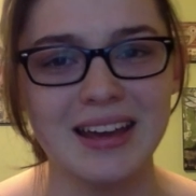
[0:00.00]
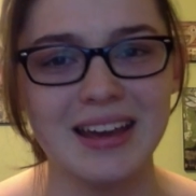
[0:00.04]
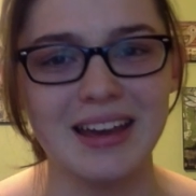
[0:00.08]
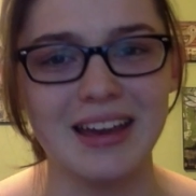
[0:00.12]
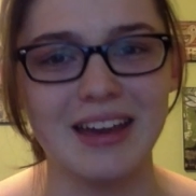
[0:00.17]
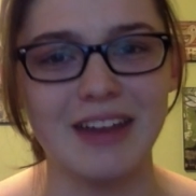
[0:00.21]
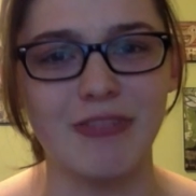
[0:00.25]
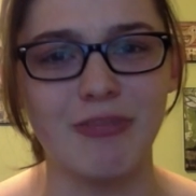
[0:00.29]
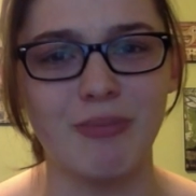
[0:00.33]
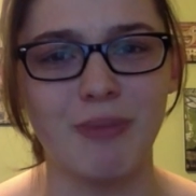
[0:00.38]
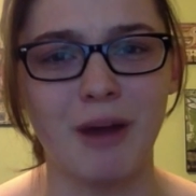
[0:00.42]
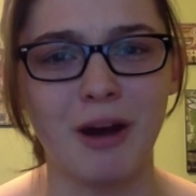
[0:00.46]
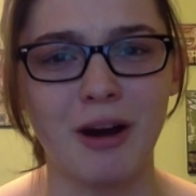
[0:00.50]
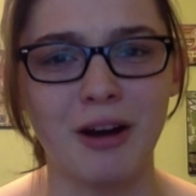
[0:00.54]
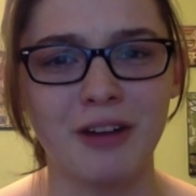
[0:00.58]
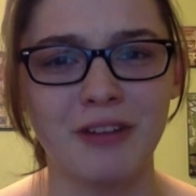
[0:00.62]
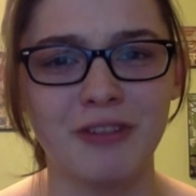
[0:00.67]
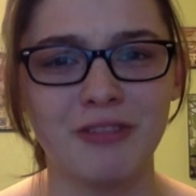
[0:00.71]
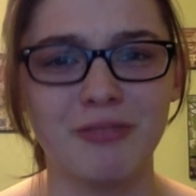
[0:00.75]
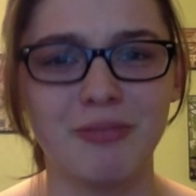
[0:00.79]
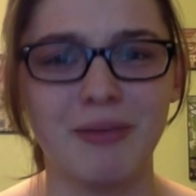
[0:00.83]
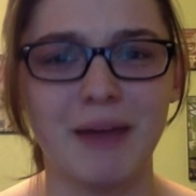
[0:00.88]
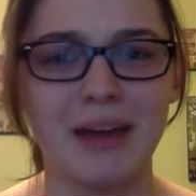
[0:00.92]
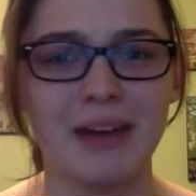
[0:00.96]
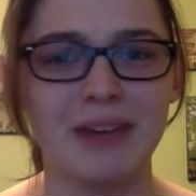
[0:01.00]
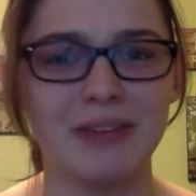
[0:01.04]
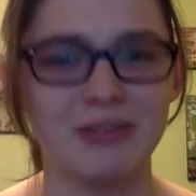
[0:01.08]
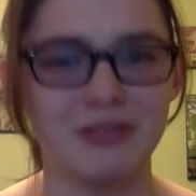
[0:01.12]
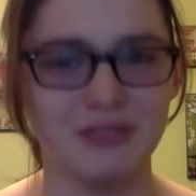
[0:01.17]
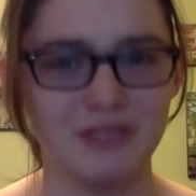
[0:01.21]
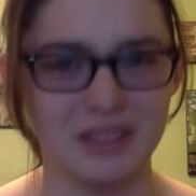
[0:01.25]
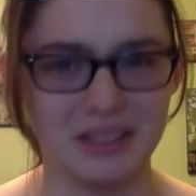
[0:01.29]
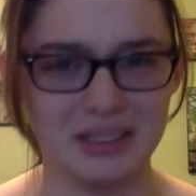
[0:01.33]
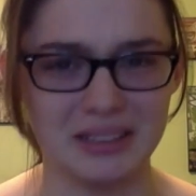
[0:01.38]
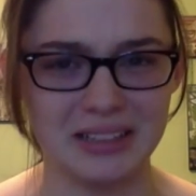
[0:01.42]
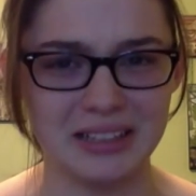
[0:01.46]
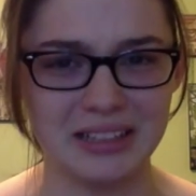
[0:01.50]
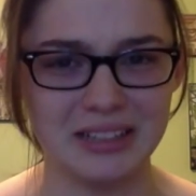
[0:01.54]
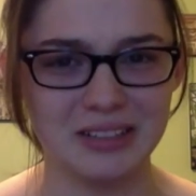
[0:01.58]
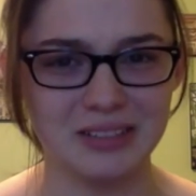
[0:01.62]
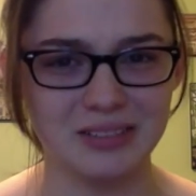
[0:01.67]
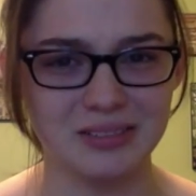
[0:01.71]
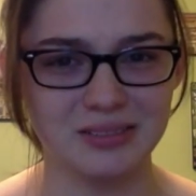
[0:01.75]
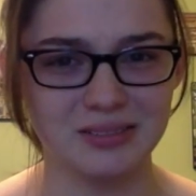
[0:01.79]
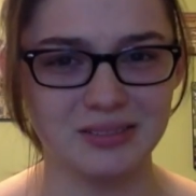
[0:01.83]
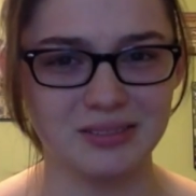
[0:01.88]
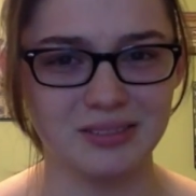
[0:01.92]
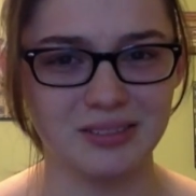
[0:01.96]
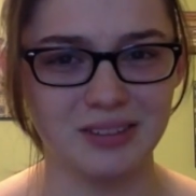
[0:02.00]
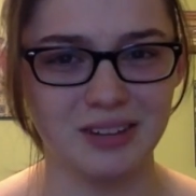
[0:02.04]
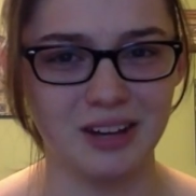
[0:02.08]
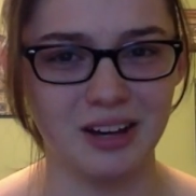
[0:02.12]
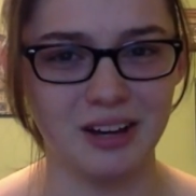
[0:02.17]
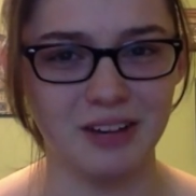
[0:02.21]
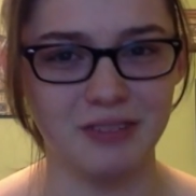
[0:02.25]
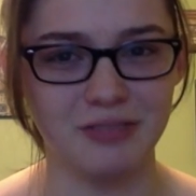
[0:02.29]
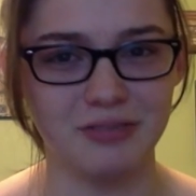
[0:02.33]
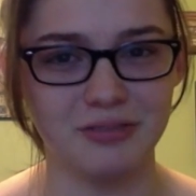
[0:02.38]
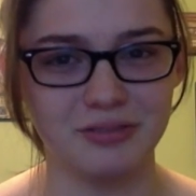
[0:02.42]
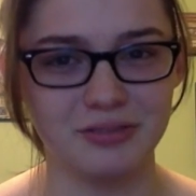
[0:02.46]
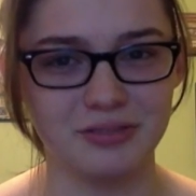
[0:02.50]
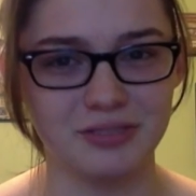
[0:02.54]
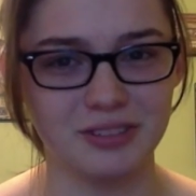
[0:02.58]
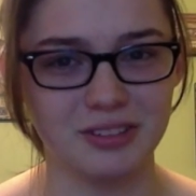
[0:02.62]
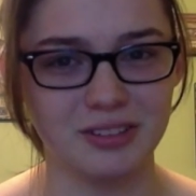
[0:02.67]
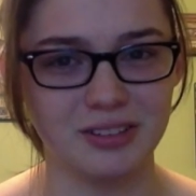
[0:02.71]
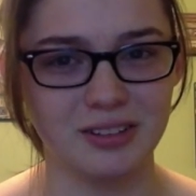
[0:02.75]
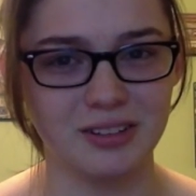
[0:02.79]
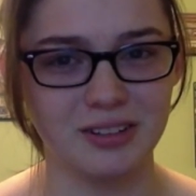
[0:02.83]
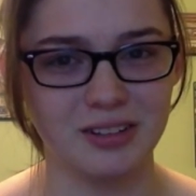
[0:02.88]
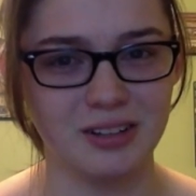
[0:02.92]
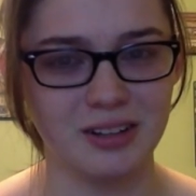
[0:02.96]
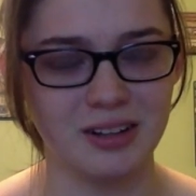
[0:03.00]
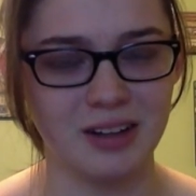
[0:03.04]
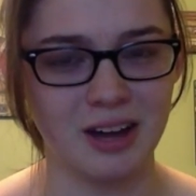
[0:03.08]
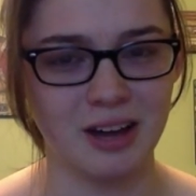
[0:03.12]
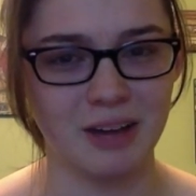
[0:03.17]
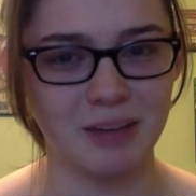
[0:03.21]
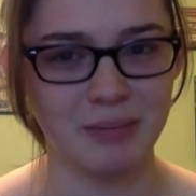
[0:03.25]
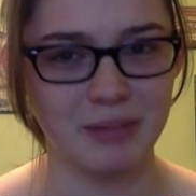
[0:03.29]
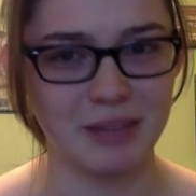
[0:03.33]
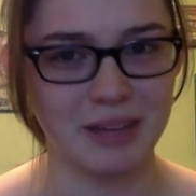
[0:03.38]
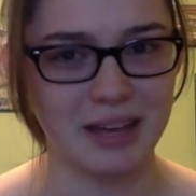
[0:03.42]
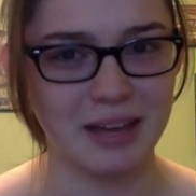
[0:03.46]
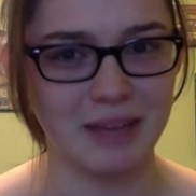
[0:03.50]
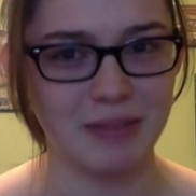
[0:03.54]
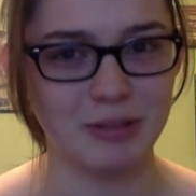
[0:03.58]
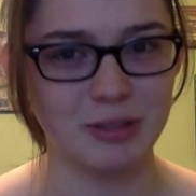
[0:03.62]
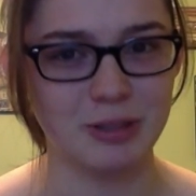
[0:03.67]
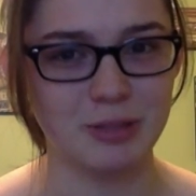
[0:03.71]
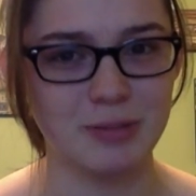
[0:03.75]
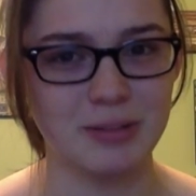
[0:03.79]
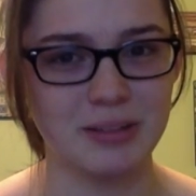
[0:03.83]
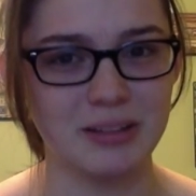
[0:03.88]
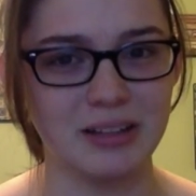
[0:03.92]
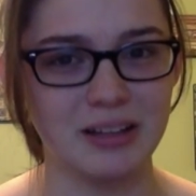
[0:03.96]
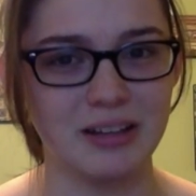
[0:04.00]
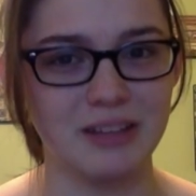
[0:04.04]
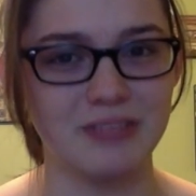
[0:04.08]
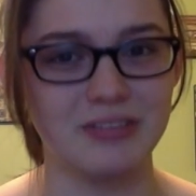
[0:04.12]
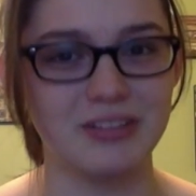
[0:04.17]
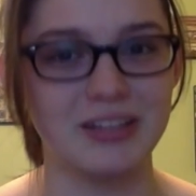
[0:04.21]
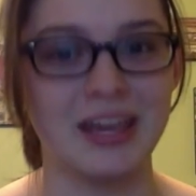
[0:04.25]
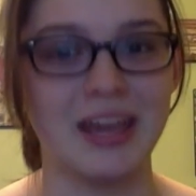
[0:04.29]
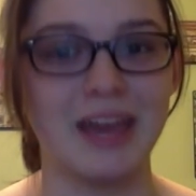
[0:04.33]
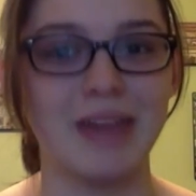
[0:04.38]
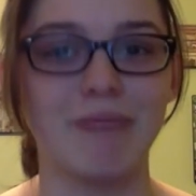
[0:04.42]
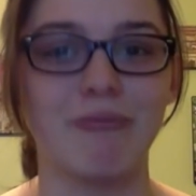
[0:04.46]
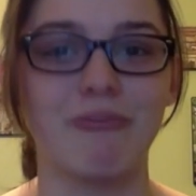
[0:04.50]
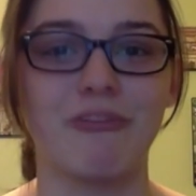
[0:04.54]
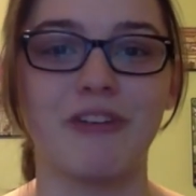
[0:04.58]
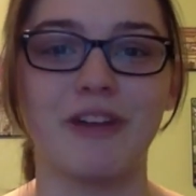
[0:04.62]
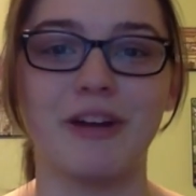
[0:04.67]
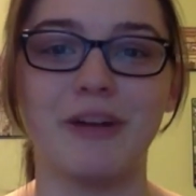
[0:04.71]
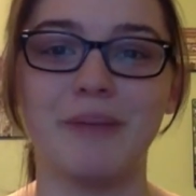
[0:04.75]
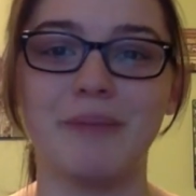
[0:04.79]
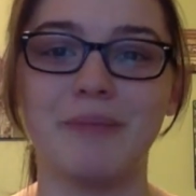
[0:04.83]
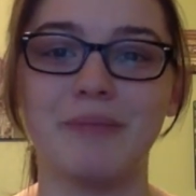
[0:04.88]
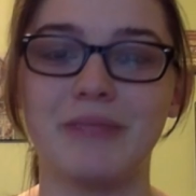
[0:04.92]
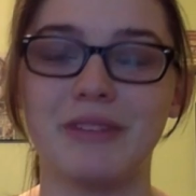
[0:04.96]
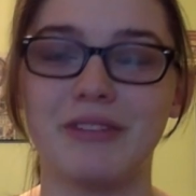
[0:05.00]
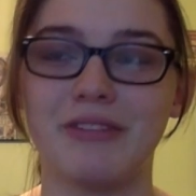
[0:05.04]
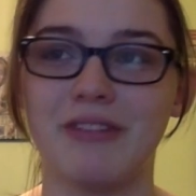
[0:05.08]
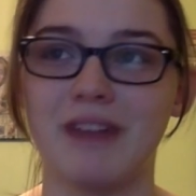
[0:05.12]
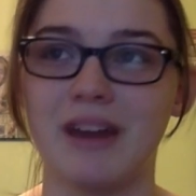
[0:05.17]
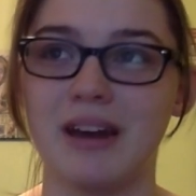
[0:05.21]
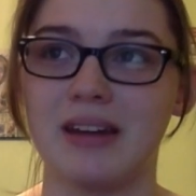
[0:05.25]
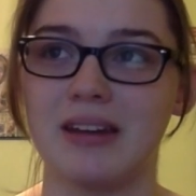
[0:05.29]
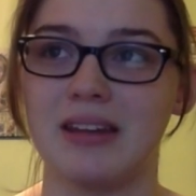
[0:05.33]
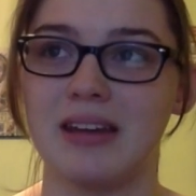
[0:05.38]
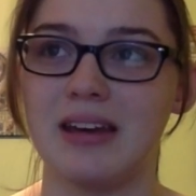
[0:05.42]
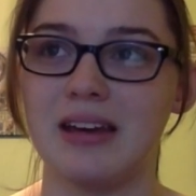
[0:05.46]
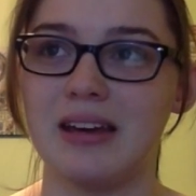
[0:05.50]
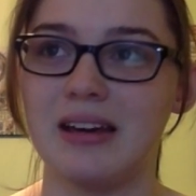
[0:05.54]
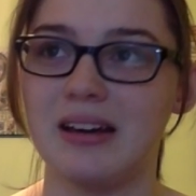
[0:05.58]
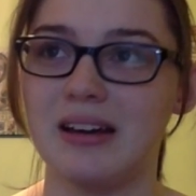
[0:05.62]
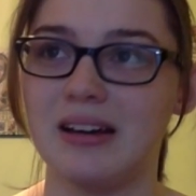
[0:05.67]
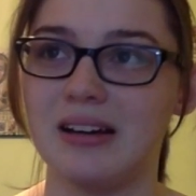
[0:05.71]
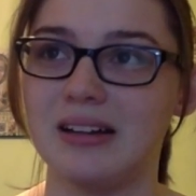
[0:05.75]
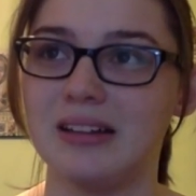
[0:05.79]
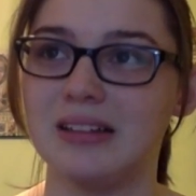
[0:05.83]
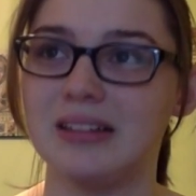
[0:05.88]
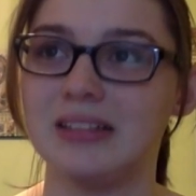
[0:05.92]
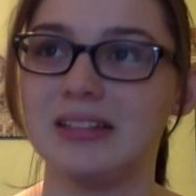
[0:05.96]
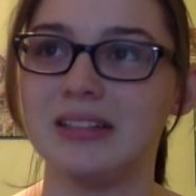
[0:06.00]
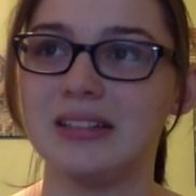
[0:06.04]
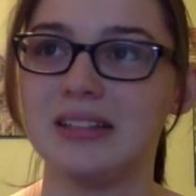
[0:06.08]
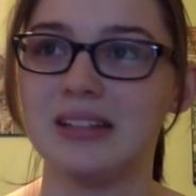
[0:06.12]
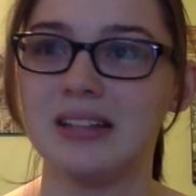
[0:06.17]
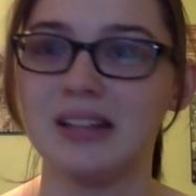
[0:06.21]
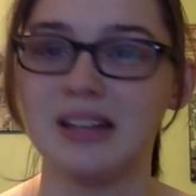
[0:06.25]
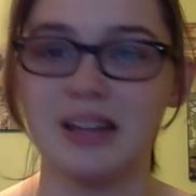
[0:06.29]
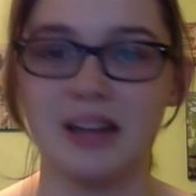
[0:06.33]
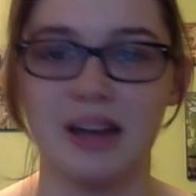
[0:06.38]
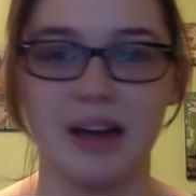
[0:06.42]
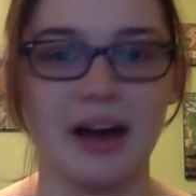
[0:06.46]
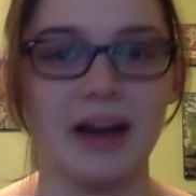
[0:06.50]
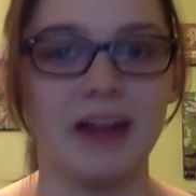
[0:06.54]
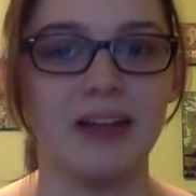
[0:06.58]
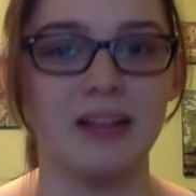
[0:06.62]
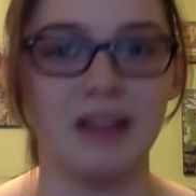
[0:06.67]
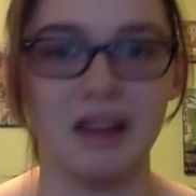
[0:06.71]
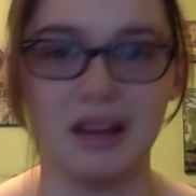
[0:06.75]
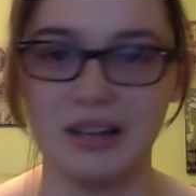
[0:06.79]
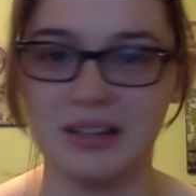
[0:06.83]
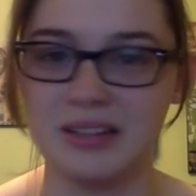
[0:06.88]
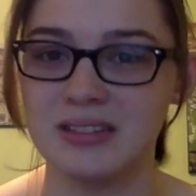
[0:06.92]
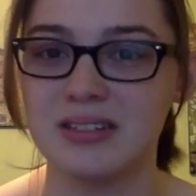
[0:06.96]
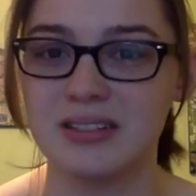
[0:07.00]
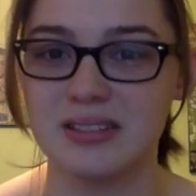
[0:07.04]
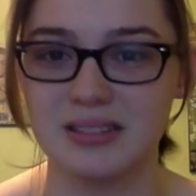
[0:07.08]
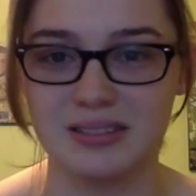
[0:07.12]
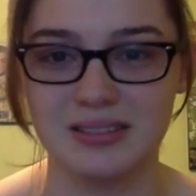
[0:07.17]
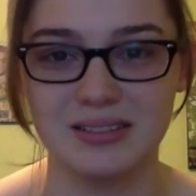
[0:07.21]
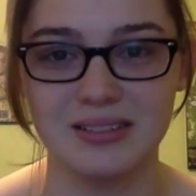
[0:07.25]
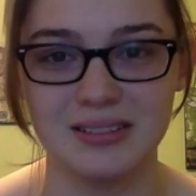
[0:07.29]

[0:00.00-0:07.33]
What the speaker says: if part of my feeling of not being able to be loved came from the fact that I lost